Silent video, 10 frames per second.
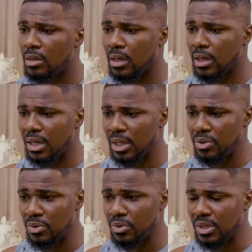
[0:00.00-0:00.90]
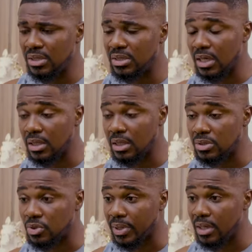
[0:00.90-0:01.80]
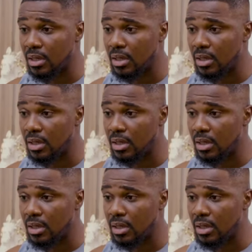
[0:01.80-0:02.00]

Are you really saying this to me?